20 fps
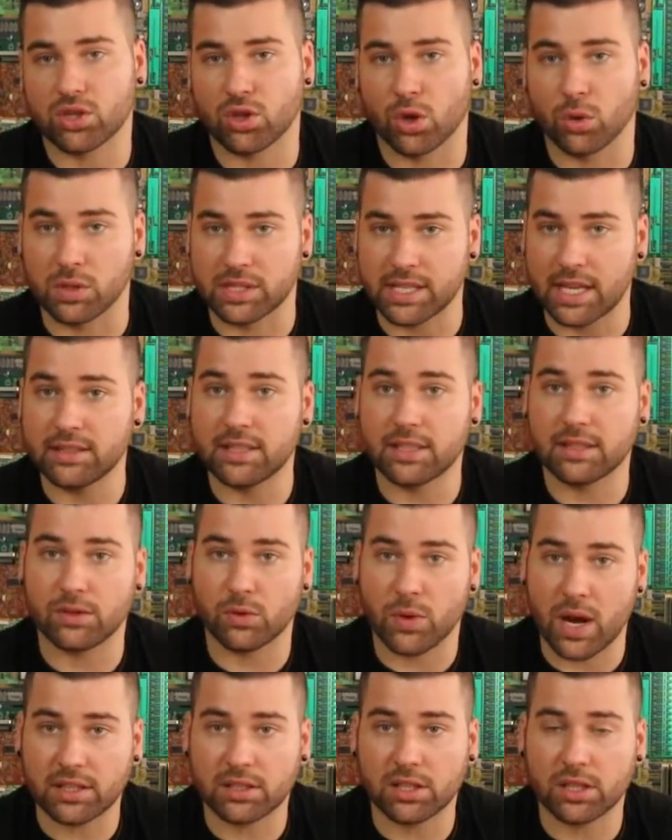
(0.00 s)
So you will send the
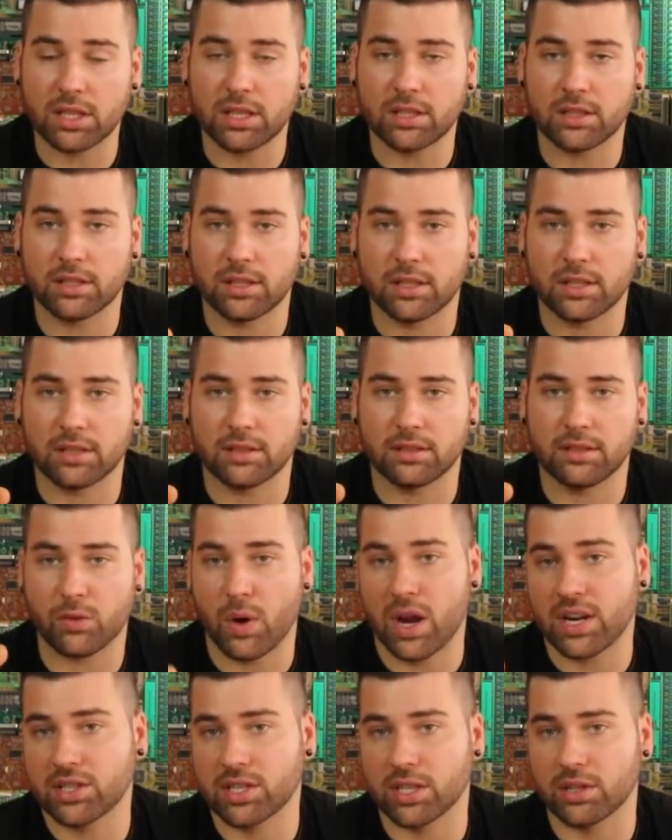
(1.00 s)
directory, the
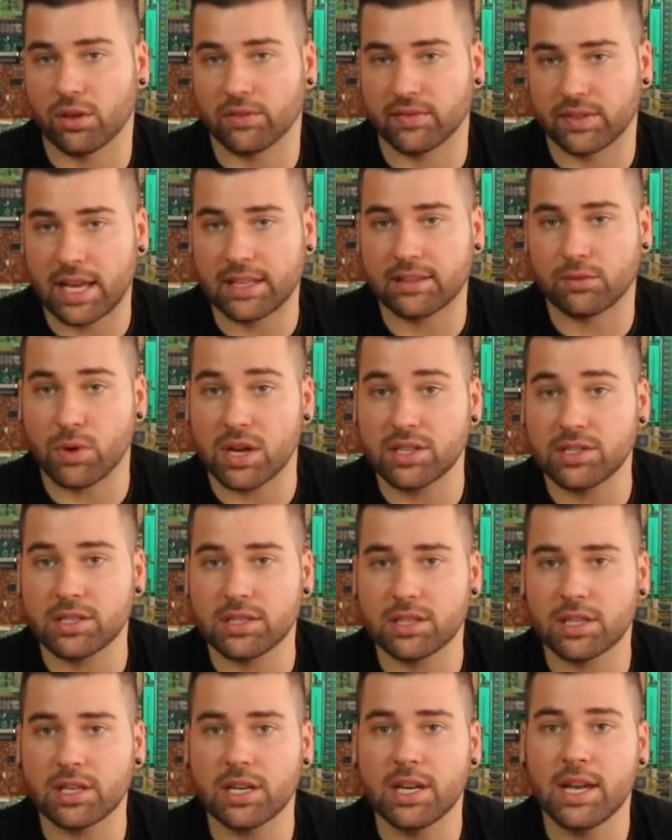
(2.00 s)
direction of that
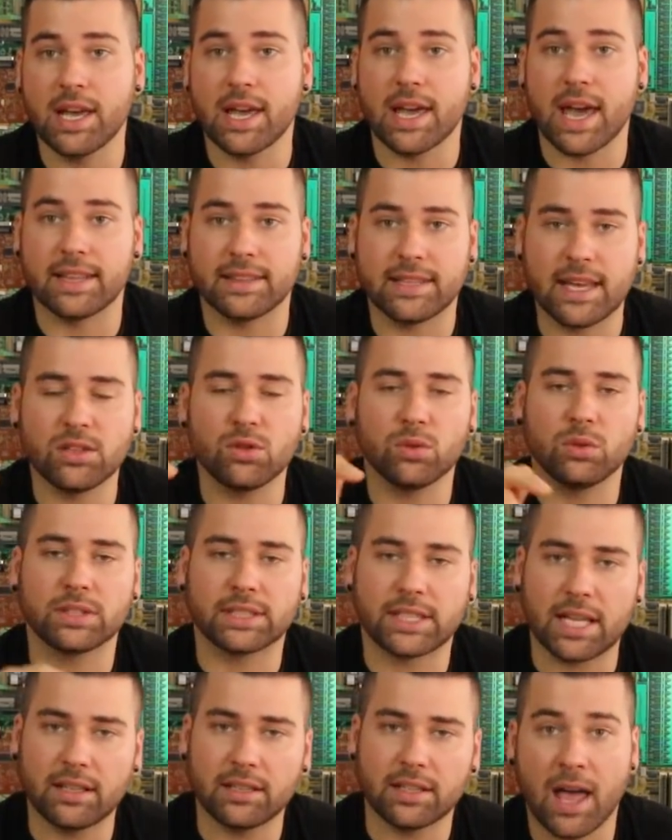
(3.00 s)
register, and then you will
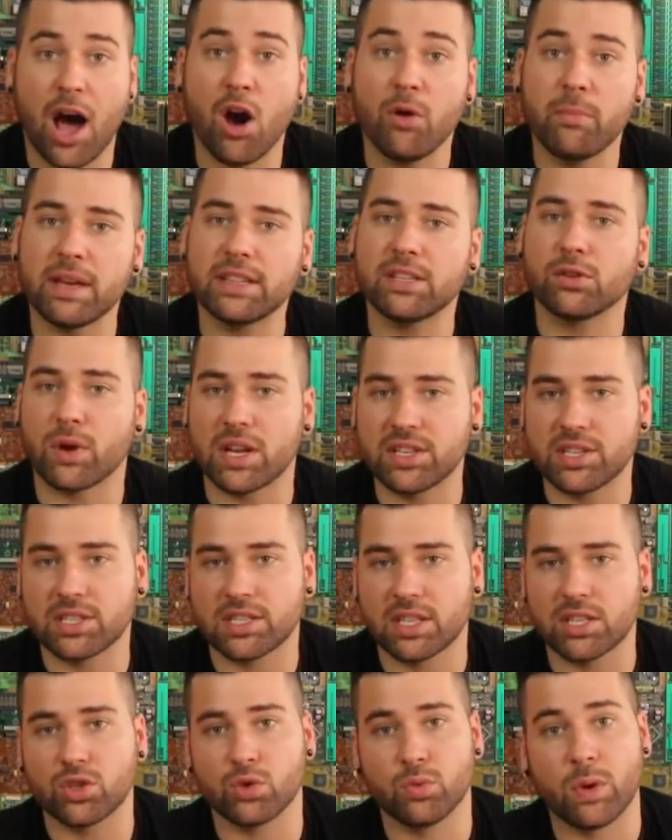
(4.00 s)
tell how many
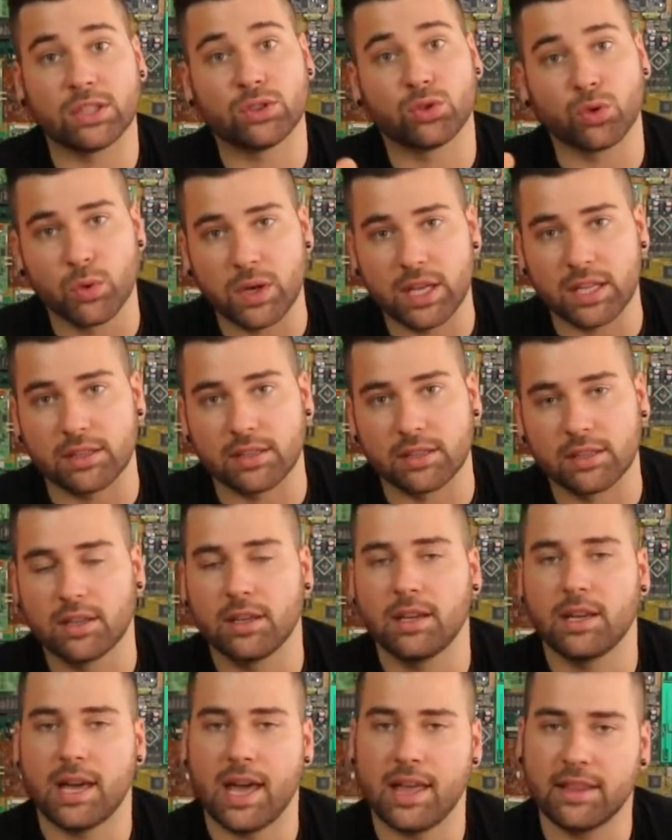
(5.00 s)
registers you want to read,
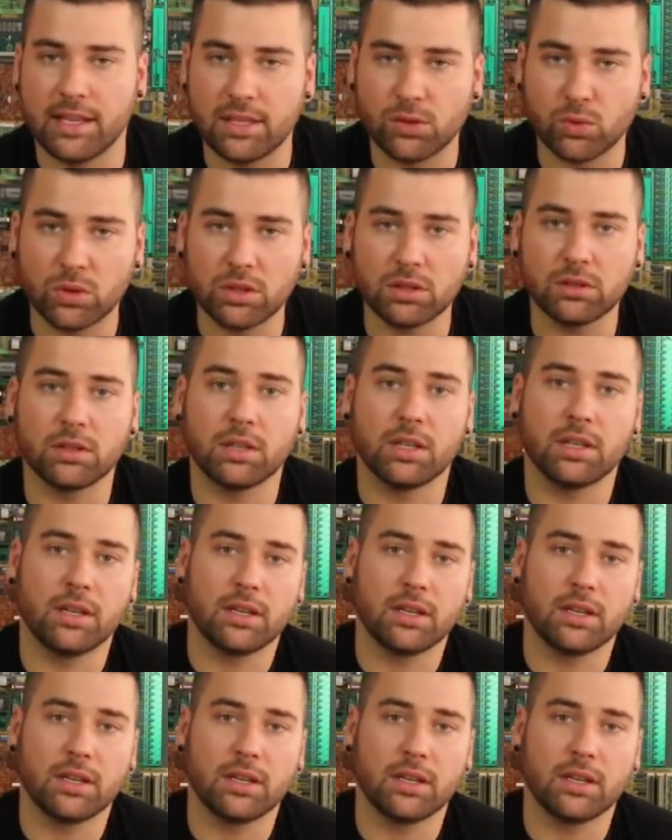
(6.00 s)
and it will